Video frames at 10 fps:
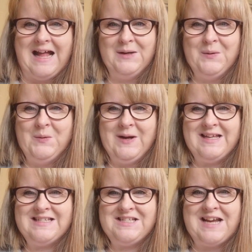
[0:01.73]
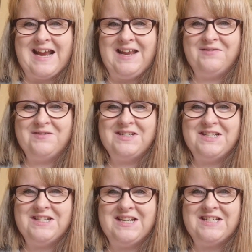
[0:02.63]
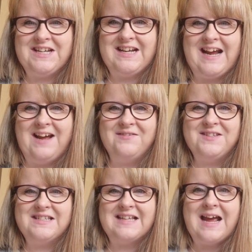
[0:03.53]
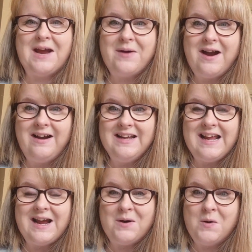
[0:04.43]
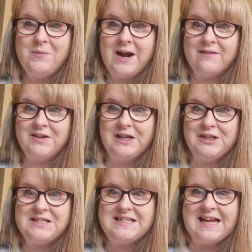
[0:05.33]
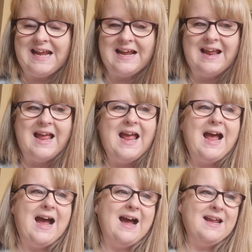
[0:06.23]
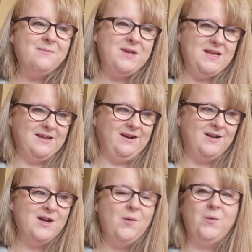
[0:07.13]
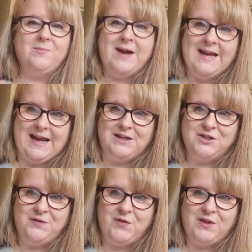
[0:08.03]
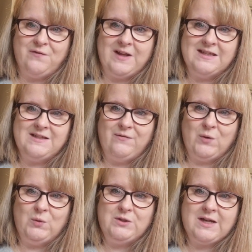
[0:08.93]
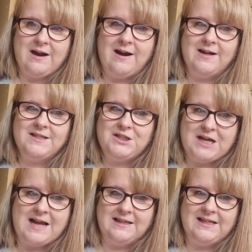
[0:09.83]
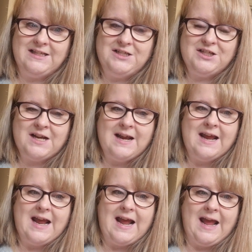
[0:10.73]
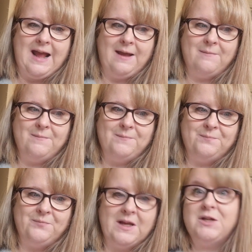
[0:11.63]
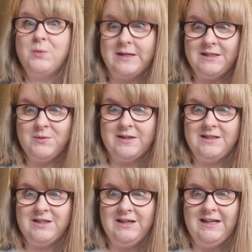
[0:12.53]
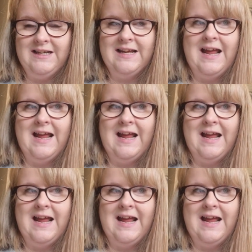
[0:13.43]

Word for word: Hello, it's Jenny from Ginger Ninja Crafts. How are you? I hope you're having a good day. I am here with my entry for the Fancy Fold Card Challenge 2023,